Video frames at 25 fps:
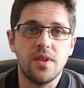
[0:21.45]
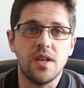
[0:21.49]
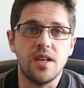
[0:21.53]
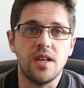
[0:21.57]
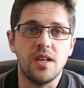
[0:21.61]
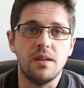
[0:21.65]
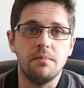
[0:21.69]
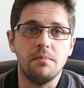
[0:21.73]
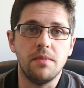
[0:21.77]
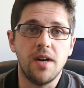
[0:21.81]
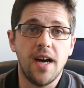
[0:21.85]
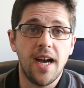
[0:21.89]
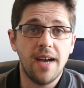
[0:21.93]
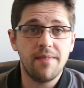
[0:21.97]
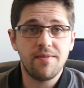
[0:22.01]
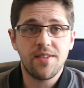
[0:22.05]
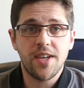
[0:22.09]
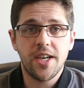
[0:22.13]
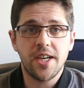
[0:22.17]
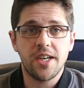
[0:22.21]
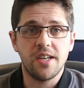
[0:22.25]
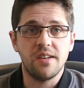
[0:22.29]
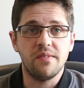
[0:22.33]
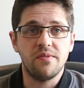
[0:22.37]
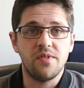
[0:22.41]
Um, I have
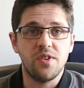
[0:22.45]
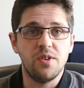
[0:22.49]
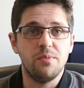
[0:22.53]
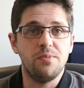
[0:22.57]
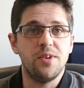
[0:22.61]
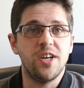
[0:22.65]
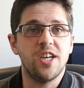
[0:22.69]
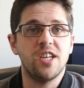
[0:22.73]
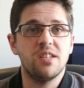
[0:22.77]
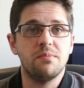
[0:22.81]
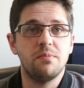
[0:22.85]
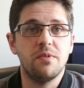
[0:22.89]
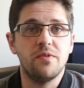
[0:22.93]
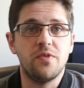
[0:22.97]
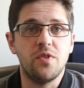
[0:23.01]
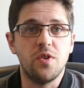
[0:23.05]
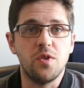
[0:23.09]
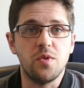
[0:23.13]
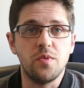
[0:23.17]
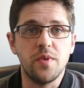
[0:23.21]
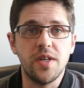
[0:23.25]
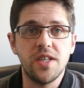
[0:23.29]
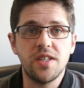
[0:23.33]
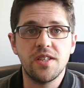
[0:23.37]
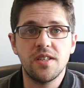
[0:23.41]
taken a few breaks
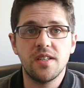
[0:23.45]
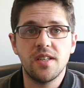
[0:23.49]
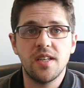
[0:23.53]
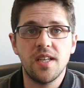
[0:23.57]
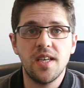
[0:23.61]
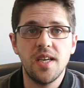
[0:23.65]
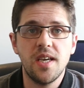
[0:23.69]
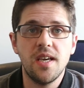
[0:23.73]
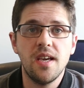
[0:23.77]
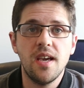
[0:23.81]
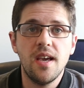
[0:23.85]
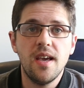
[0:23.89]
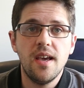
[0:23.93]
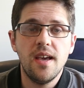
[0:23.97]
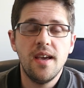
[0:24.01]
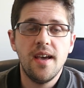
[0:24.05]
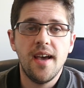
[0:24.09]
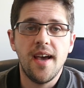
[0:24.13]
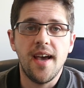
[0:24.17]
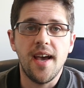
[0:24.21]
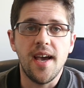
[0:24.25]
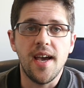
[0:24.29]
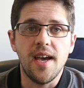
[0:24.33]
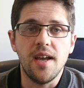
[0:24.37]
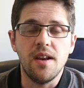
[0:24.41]
before recently,
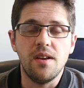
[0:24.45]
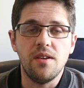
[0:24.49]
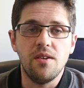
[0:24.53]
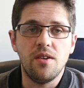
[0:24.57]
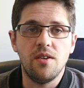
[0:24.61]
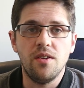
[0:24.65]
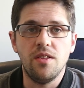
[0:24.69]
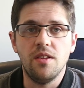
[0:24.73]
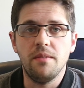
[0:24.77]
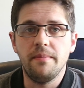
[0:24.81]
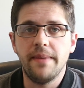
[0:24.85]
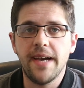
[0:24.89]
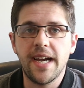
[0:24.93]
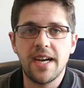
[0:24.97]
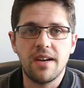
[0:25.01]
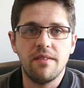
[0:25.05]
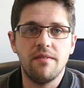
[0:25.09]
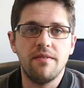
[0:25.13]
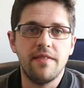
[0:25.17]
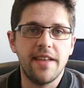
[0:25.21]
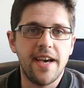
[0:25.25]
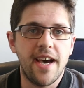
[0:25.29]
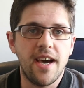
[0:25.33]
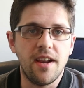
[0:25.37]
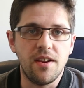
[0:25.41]
and on the back
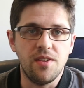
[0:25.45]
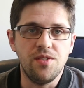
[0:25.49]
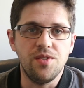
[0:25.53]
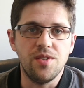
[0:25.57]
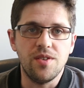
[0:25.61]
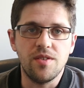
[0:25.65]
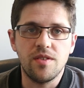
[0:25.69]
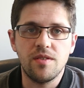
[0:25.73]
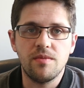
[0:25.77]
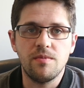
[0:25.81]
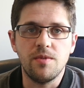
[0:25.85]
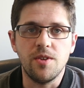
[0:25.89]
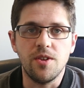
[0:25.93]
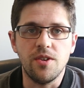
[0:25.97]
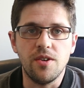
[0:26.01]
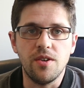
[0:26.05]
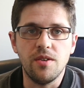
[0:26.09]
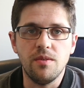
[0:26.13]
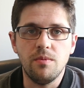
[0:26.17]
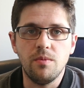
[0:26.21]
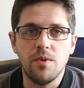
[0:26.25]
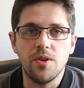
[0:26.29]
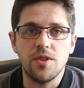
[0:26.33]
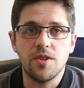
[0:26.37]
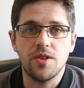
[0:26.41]
of that and just, you
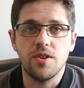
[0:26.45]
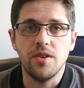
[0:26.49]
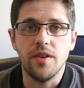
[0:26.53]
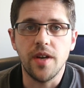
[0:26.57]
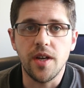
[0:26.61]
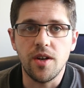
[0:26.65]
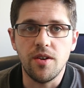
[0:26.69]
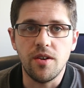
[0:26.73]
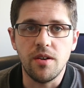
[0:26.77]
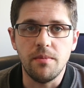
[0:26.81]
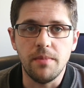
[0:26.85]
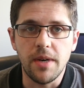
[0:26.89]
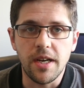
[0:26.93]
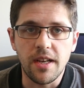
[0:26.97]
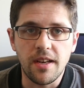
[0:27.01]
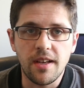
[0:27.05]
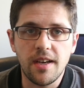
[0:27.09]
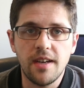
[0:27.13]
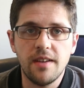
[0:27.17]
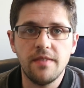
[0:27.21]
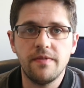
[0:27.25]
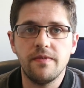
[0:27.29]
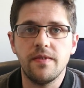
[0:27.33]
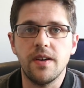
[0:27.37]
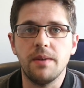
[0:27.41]
know, what's going on in my
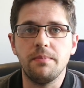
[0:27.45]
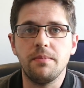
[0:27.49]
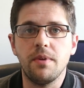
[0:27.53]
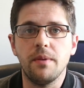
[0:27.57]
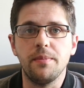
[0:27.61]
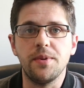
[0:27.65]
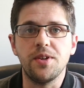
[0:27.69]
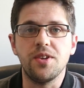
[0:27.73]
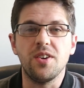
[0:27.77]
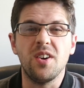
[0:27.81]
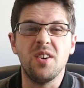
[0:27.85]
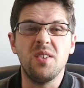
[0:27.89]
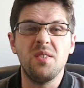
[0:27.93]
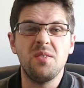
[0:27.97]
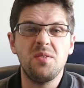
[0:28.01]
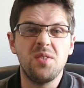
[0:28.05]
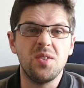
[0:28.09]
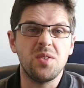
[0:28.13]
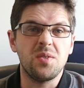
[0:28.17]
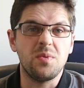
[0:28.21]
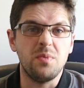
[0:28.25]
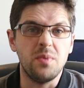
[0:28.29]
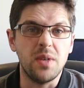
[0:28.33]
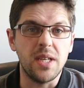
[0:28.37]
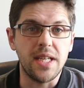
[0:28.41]
life, I probably don't
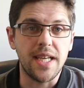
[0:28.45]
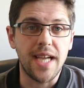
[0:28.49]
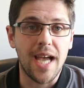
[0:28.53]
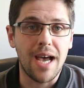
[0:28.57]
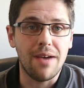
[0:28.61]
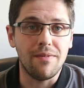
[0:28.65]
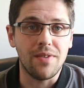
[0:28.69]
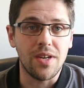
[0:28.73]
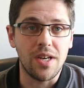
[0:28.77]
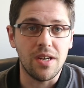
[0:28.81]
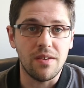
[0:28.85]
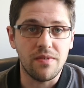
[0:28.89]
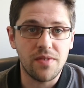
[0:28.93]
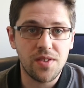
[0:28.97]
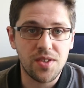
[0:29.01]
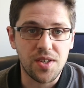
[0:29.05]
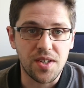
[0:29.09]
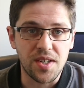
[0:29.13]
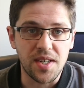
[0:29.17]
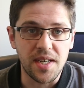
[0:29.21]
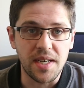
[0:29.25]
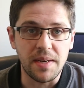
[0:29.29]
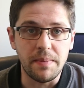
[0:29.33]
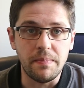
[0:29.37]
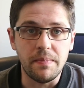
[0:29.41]
just really have enough
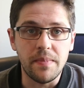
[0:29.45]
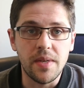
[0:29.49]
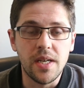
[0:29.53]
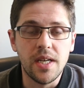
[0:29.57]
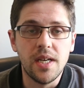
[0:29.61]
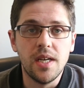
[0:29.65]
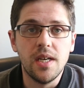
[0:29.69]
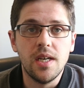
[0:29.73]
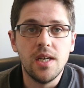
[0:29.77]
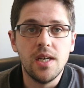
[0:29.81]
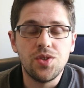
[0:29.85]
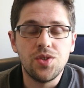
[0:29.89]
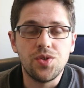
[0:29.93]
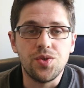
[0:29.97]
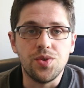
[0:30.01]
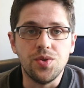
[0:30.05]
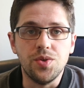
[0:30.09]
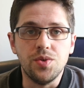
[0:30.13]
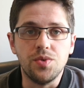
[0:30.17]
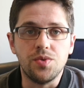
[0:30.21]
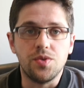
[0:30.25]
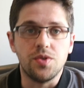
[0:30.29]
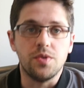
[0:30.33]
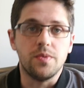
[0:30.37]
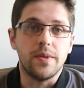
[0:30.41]
time
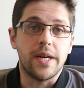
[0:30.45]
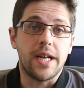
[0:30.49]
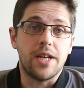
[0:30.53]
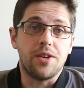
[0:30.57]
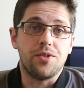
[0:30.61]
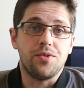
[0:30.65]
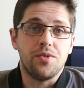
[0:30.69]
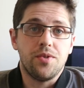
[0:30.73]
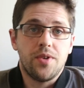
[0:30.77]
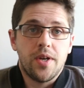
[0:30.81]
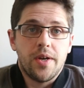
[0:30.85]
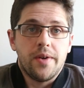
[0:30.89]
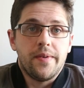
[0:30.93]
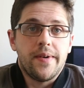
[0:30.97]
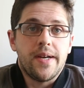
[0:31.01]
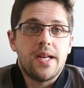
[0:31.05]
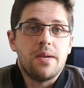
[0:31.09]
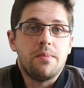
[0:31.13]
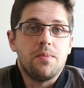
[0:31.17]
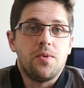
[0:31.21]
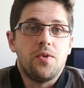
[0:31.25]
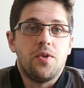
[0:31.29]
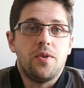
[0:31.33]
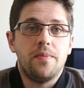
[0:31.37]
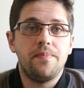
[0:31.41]
to do what I do here
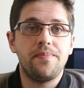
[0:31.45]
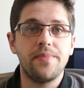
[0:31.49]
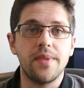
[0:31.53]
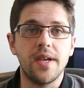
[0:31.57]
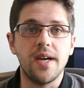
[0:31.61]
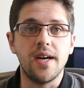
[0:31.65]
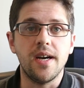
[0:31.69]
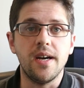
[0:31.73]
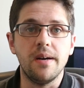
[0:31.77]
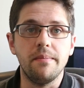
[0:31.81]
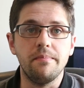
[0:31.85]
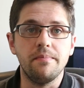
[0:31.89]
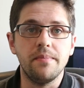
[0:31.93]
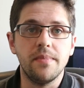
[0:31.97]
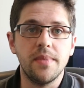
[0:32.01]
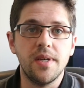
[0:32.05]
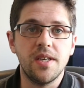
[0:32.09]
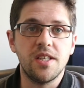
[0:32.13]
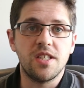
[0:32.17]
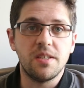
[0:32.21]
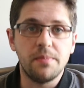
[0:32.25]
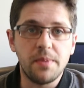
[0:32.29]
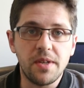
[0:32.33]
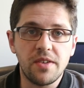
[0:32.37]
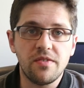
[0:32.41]
anymore. Um,
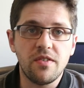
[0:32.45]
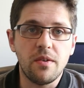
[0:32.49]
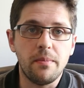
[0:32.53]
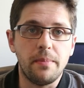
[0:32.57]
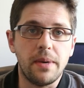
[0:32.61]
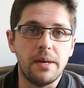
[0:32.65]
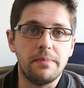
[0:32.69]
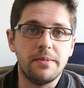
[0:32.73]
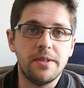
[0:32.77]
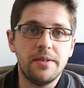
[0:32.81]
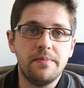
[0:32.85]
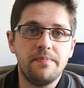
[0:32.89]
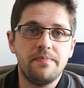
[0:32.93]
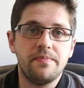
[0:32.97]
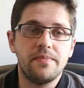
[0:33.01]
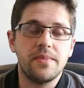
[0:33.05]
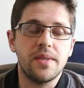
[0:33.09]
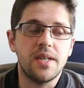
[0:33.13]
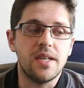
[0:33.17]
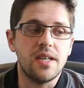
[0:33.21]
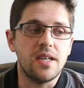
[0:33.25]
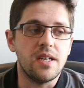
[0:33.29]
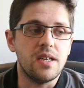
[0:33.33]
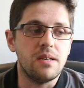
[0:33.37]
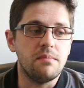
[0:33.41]
it's a bit of a bummer.
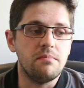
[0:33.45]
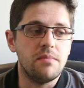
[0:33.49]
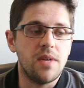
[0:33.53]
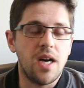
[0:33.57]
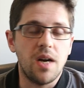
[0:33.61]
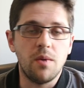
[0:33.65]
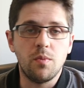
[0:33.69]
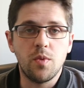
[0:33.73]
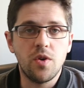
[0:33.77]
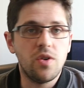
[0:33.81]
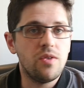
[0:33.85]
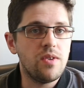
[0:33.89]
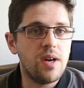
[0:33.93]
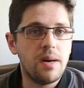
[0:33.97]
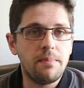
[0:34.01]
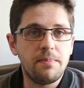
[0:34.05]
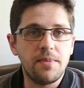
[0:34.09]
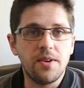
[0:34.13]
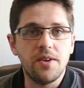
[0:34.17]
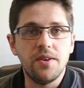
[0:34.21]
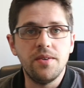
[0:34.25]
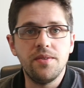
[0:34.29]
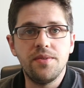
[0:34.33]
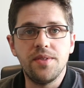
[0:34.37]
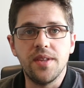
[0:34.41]
Um, I will
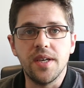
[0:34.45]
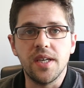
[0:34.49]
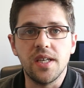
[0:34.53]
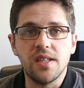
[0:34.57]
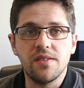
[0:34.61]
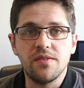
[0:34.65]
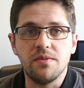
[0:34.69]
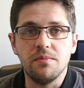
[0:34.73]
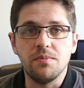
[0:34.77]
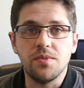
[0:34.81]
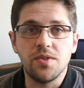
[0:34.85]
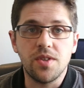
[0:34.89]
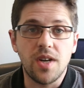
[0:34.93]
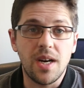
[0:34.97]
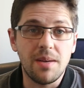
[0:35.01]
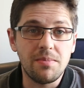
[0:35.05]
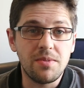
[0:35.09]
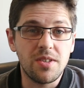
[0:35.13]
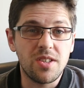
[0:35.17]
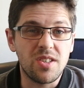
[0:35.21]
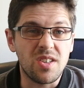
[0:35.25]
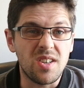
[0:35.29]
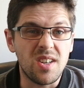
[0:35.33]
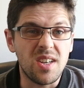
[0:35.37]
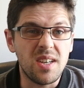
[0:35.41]
upload things from time
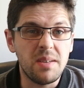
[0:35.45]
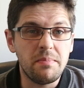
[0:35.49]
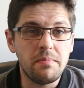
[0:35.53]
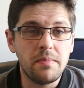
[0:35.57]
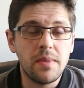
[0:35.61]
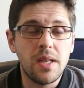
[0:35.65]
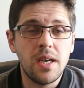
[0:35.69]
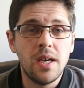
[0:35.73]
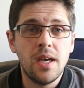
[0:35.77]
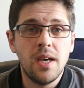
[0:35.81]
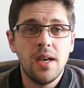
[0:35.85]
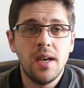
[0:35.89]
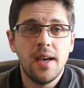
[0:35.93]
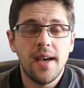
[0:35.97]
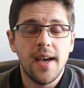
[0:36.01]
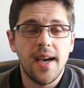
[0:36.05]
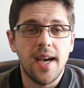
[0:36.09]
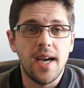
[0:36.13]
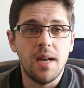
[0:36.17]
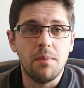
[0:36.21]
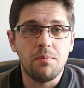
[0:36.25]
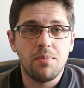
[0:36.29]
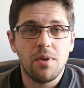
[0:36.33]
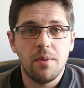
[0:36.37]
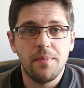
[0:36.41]
to time
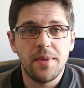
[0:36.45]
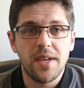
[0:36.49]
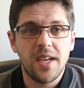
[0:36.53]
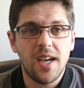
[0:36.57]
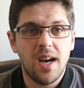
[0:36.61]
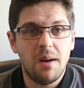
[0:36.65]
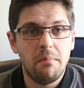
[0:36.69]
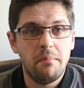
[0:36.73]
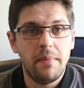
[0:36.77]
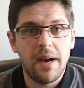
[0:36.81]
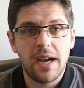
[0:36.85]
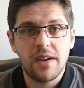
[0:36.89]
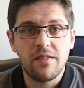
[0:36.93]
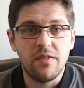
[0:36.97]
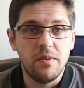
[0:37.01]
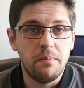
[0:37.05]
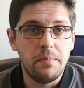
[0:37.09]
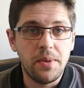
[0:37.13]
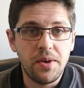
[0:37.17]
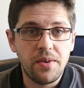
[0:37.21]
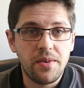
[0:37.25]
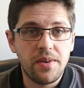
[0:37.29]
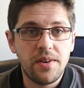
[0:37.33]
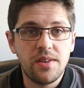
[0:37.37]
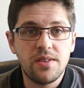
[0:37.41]
and probably come back for
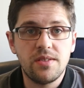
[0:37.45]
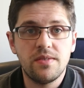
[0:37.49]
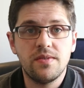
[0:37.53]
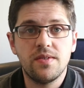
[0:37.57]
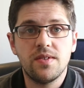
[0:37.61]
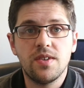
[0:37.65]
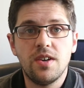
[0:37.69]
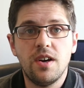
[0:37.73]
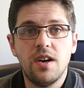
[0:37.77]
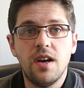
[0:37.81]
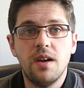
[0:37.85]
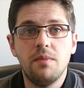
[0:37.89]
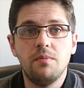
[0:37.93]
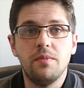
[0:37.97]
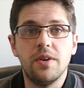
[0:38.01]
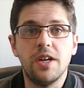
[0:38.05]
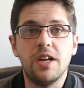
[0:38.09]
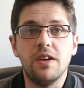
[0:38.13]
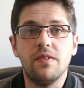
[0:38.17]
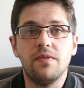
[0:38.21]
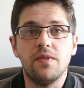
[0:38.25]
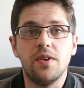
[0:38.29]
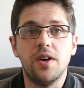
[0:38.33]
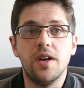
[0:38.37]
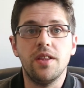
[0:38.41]
periods of time when
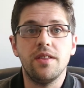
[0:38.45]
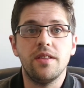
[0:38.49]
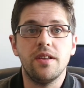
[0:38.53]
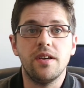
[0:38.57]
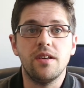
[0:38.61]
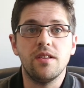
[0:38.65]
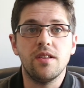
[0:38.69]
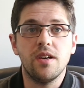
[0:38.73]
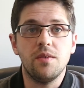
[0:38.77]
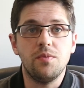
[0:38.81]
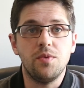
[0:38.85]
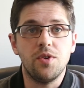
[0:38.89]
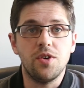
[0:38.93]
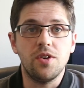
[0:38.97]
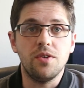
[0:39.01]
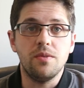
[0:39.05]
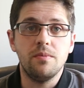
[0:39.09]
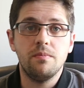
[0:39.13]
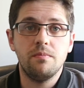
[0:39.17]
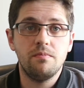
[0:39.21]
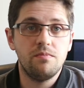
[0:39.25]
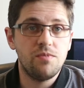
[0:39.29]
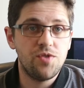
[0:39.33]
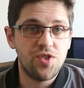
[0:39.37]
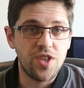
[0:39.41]
I find things I
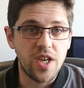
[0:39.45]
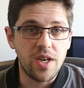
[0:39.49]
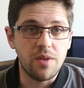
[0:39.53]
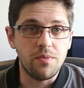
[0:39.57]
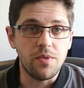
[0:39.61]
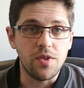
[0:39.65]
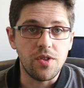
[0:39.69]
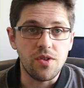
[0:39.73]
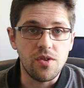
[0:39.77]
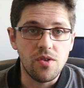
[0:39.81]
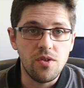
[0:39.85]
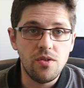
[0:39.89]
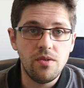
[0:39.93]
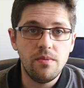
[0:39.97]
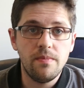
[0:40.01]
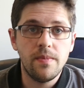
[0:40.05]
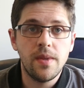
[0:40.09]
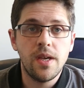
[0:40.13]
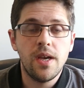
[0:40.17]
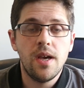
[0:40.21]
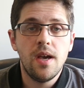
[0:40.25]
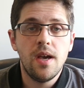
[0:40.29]
want to share with you.